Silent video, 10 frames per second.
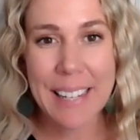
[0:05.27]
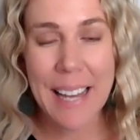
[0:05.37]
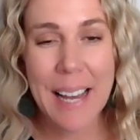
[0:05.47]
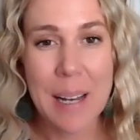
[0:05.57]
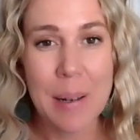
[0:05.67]
Today
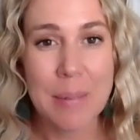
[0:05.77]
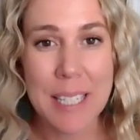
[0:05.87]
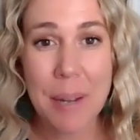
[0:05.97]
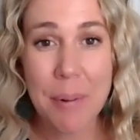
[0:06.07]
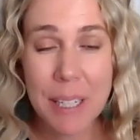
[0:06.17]
we're
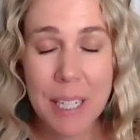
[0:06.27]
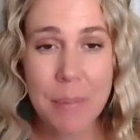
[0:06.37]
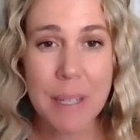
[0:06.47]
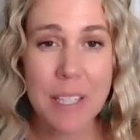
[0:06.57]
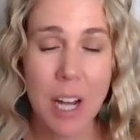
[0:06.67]
going
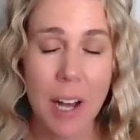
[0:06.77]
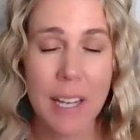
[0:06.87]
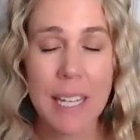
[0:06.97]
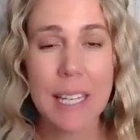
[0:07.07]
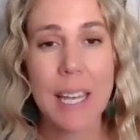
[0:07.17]
to be
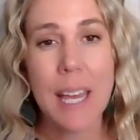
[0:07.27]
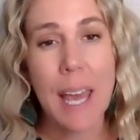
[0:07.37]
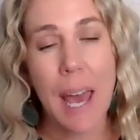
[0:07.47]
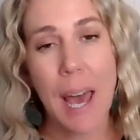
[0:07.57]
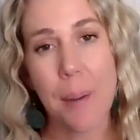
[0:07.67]
talking
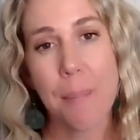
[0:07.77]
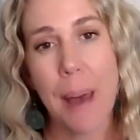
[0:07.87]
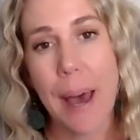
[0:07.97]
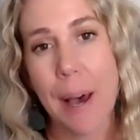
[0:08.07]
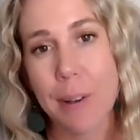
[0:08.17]

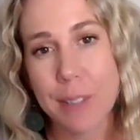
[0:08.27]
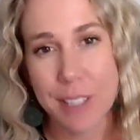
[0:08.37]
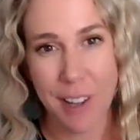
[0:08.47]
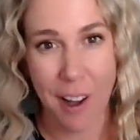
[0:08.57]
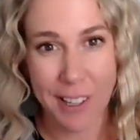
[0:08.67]
about
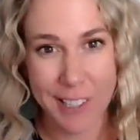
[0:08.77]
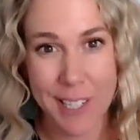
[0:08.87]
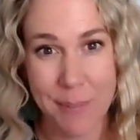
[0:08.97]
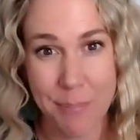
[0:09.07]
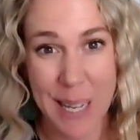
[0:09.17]

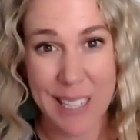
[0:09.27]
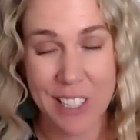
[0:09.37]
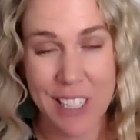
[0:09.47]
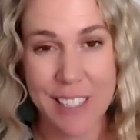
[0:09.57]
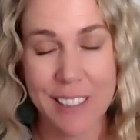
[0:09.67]
content
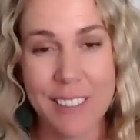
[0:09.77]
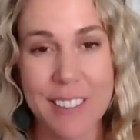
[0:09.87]
batching.